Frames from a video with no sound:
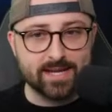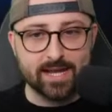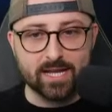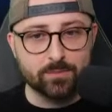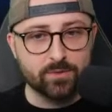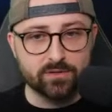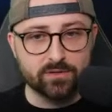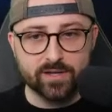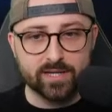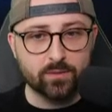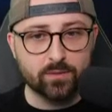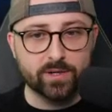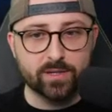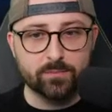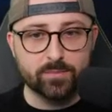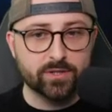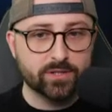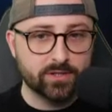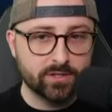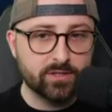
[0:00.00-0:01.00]
Saka move
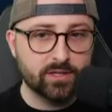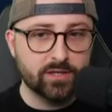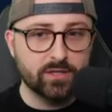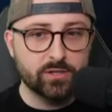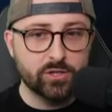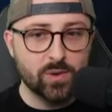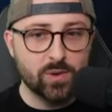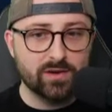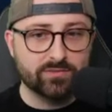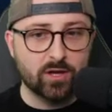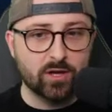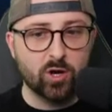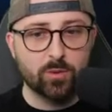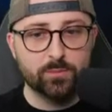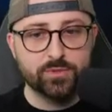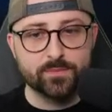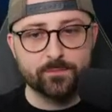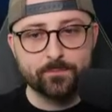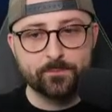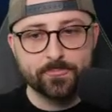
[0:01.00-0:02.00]
anyway, but you have that
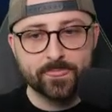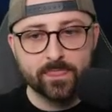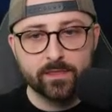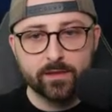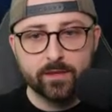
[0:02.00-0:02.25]
option.